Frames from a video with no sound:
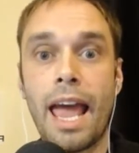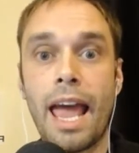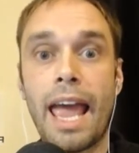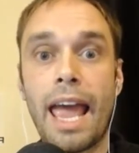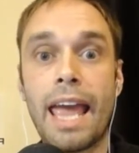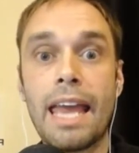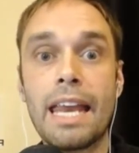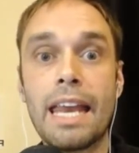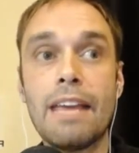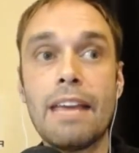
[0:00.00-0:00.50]

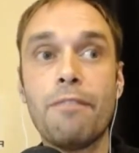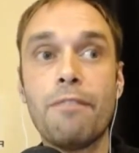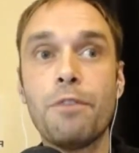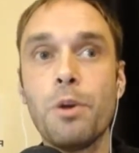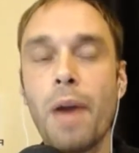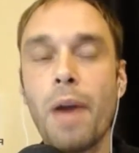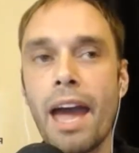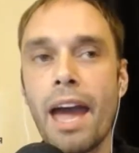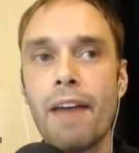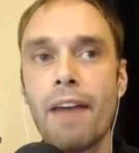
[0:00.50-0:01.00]
and if
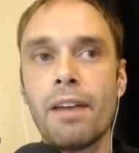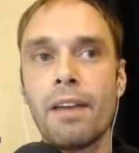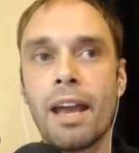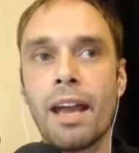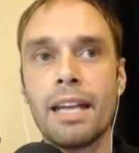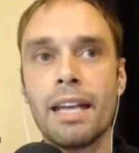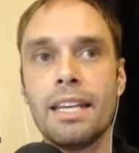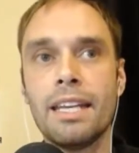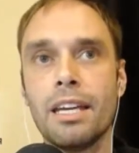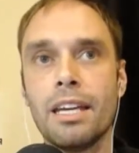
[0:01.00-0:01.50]
you have an
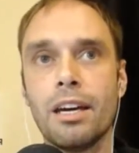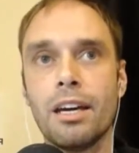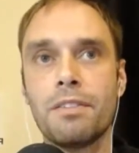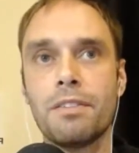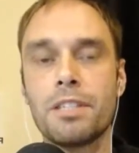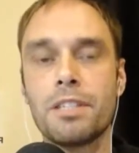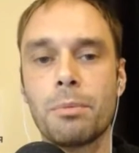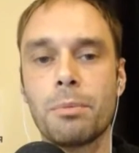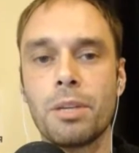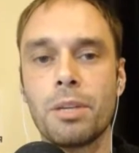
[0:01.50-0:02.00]
idea of
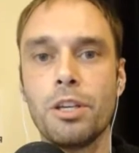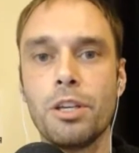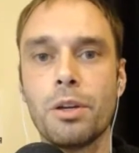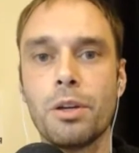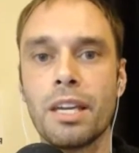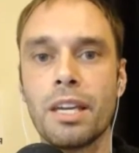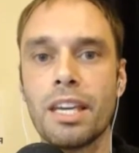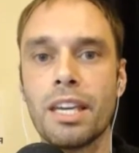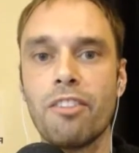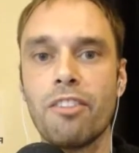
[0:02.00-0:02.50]
something you
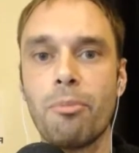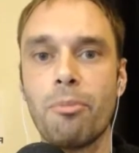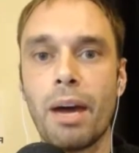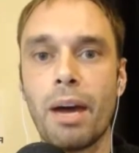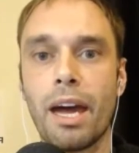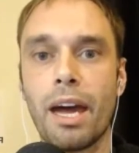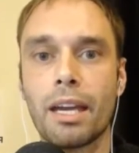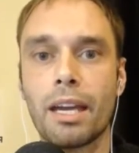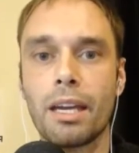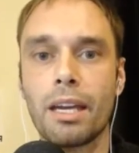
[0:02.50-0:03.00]
can give
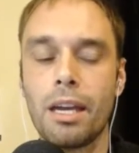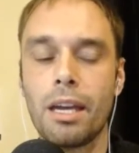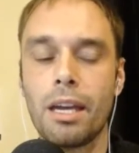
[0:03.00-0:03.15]
back,